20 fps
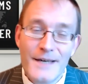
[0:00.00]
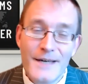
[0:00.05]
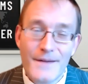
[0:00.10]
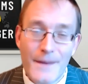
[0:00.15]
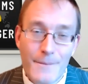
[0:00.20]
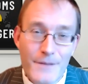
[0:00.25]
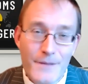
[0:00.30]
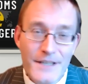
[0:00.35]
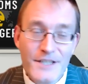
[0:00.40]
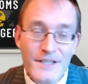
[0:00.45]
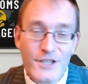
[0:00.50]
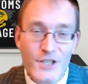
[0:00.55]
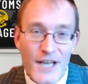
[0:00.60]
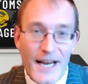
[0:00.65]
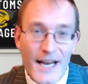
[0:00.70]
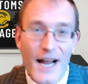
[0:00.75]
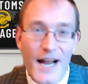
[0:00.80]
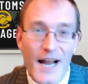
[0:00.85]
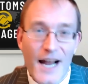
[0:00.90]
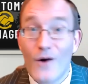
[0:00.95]
then please
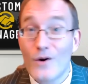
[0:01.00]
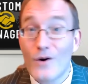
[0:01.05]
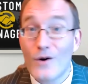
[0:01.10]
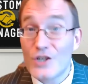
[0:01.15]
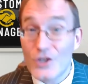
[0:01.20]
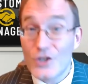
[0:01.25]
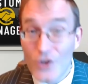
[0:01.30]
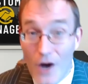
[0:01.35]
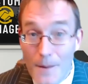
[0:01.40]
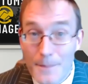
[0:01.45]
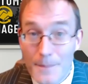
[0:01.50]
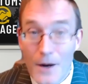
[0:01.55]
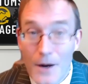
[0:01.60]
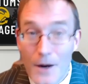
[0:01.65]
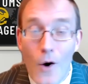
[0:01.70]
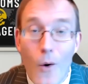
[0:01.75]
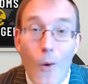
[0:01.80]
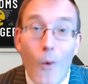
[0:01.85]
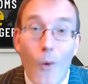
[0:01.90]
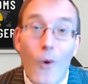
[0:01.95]
check out our shop
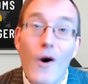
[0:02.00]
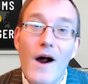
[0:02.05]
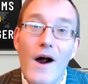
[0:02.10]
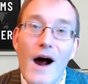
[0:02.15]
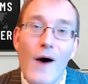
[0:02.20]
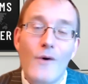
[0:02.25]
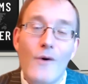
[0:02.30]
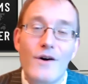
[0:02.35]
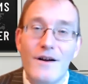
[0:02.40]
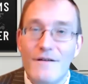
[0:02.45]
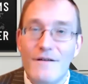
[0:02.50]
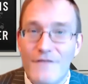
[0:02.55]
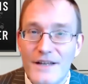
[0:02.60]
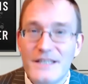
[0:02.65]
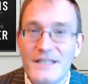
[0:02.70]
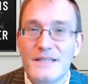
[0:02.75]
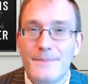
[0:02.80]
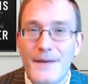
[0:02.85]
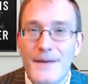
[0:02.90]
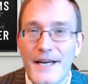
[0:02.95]
or our
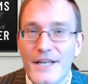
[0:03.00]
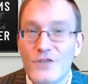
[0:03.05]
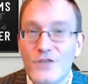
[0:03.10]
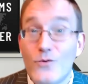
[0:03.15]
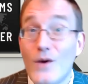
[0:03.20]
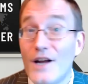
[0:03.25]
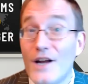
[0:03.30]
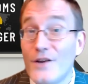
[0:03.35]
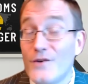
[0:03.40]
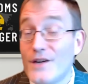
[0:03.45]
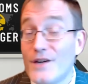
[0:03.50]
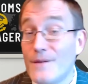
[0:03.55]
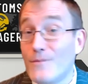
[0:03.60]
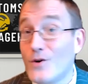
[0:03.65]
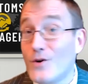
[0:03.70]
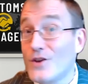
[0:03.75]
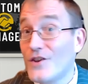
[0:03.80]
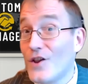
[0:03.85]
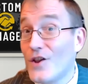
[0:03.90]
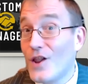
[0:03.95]
events page where you can
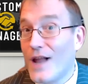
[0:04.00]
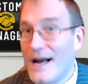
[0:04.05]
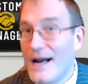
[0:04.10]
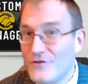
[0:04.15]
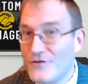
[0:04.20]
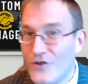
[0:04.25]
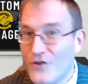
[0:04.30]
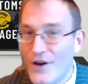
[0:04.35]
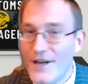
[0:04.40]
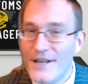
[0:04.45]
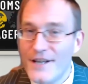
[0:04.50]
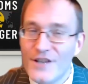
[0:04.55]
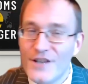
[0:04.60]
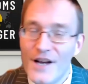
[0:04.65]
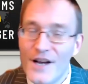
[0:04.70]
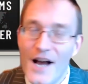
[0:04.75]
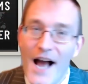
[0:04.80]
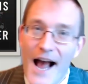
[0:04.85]
book the live trainings